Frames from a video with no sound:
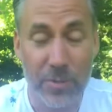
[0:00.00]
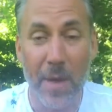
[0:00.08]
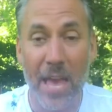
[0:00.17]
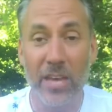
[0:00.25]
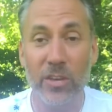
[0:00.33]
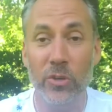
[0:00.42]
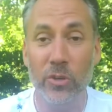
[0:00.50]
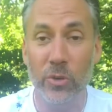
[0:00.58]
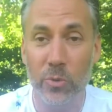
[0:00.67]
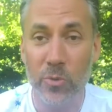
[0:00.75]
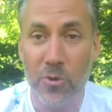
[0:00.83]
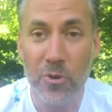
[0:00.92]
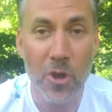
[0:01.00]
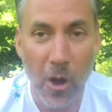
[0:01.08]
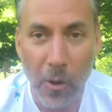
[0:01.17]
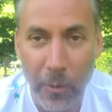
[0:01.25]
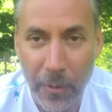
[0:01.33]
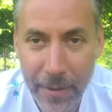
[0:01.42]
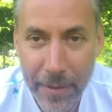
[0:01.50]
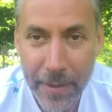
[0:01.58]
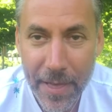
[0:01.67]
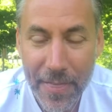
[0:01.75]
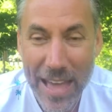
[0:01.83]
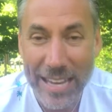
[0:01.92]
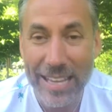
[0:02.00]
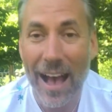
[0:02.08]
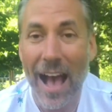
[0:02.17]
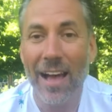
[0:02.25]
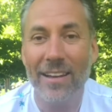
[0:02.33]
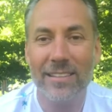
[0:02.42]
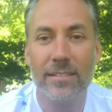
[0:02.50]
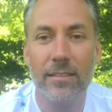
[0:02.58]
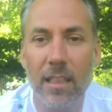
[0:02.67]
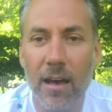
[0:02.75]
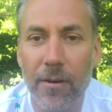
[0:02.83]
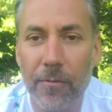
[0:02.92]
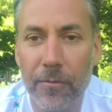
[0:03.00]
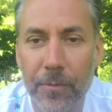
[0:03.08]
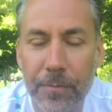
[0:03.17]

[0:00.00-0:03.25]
may you know that God is love.